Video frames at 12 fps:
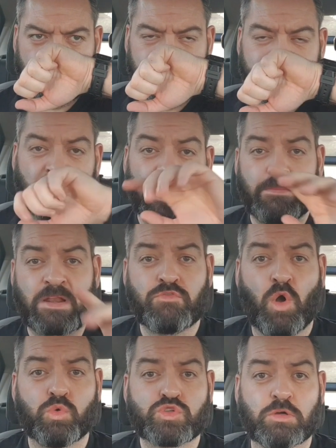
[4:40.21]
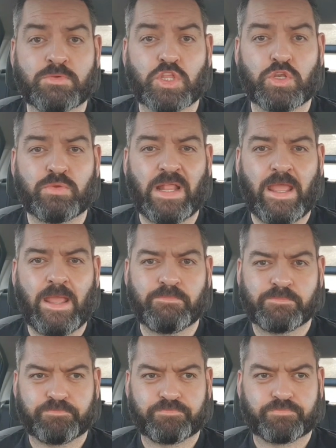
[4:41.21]
A little bit of rose coming through there.
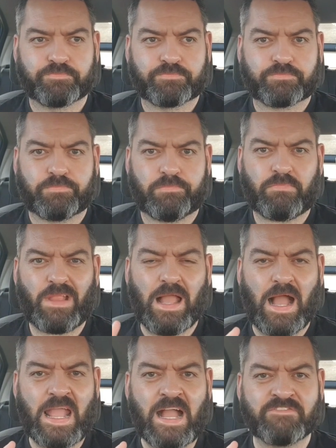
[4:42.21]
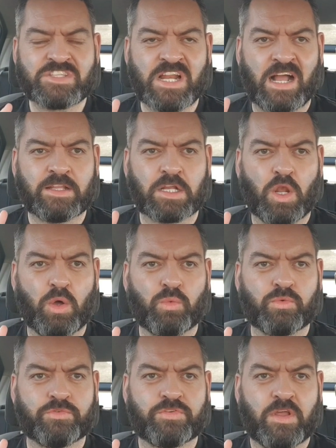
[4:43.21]
I have tried the
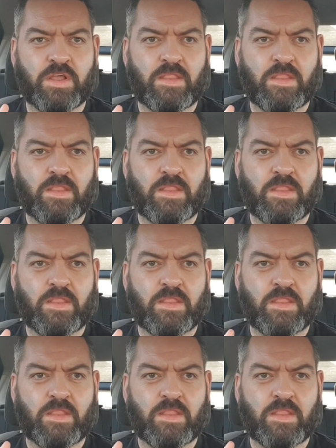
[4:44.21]
clone of